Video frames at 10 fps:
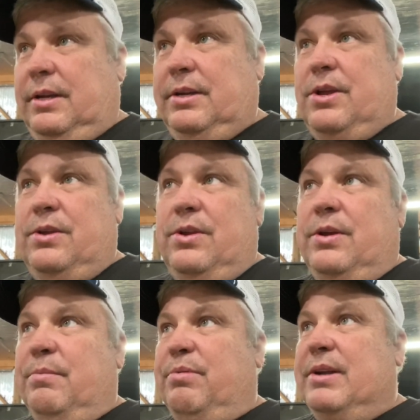you
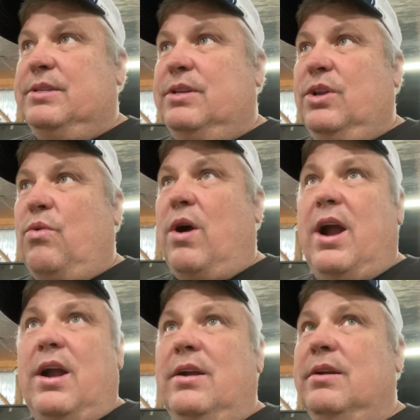can preach to the
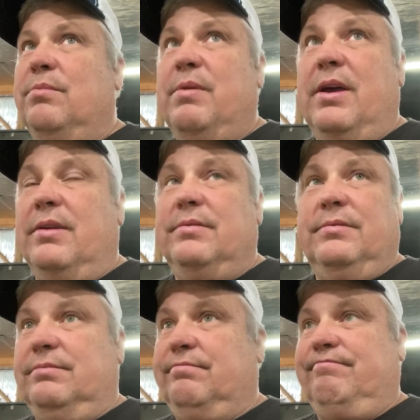choir, but
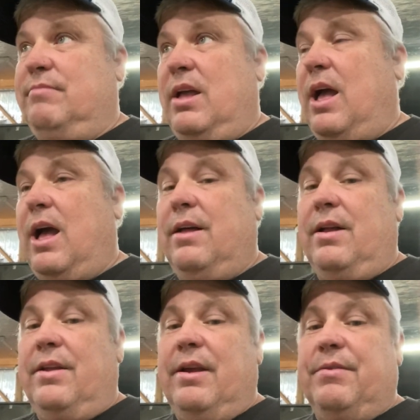
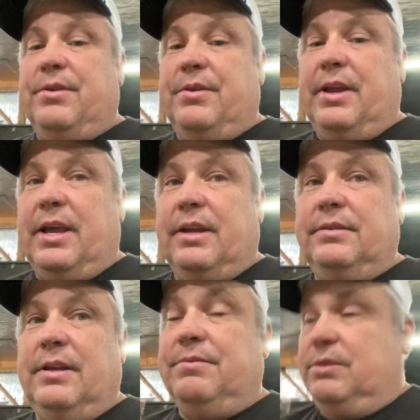I'll never do it again.
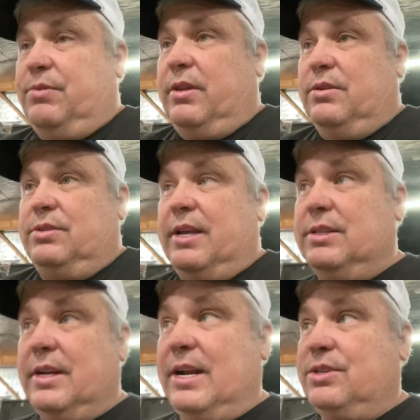It was one of those things
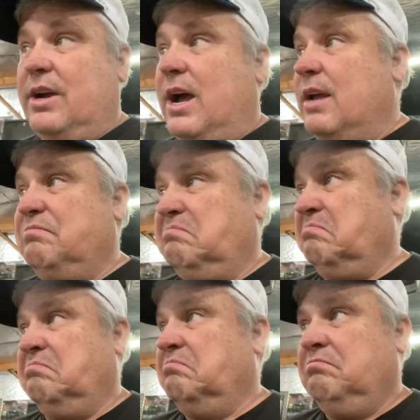that I tried.
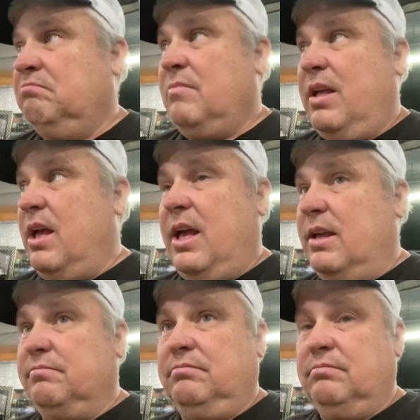
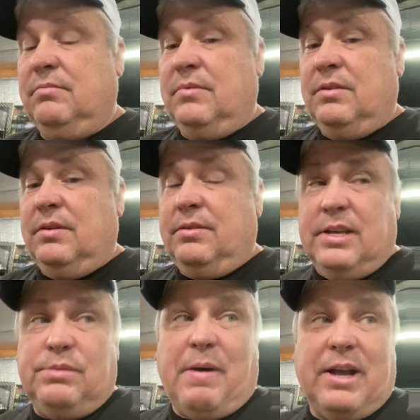And
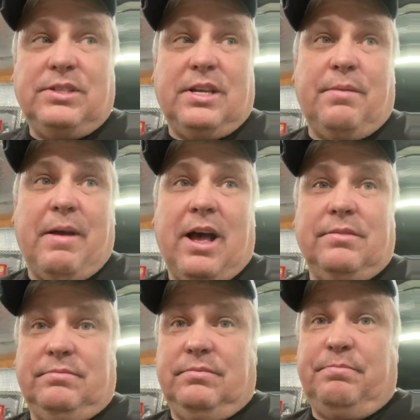these bikes come
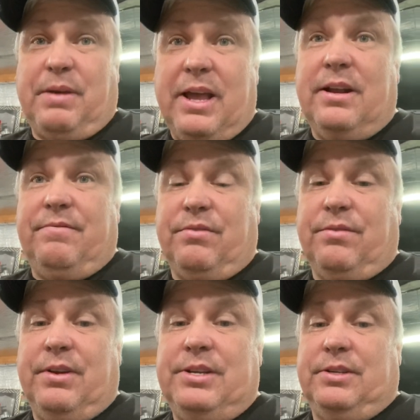out painted for a
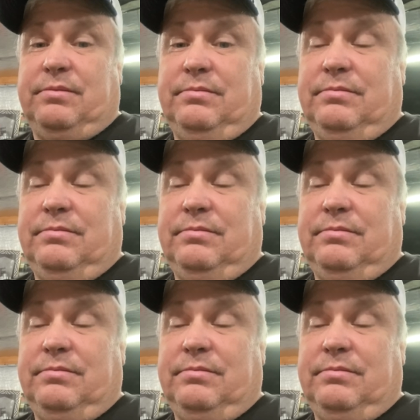reason.